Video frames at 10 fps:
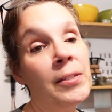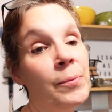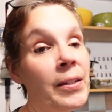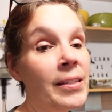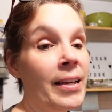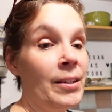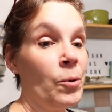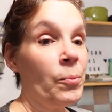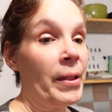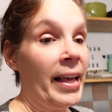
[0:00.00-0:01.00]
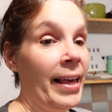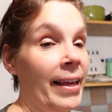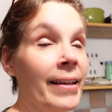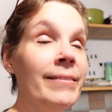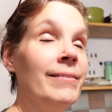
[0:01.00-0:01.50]
smells like an old
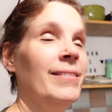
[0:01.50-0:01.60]
blanket.